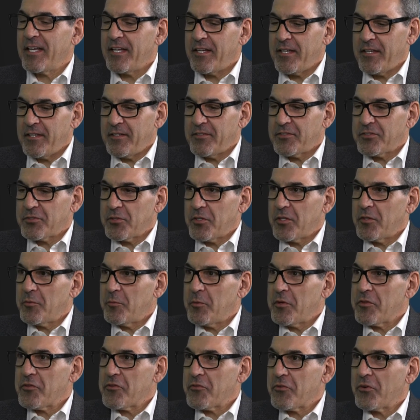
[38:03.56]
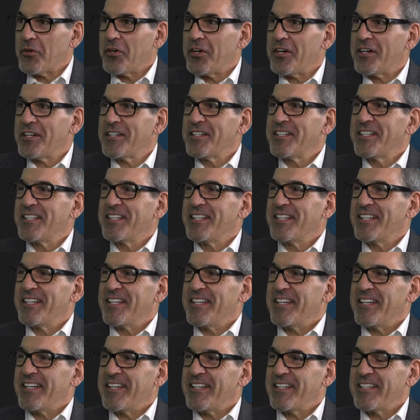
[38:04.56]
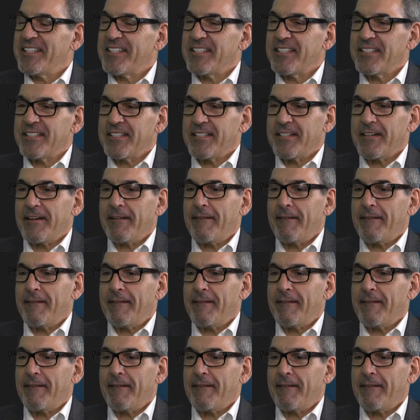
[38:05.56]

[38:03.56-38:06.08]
they sort of withdraw. And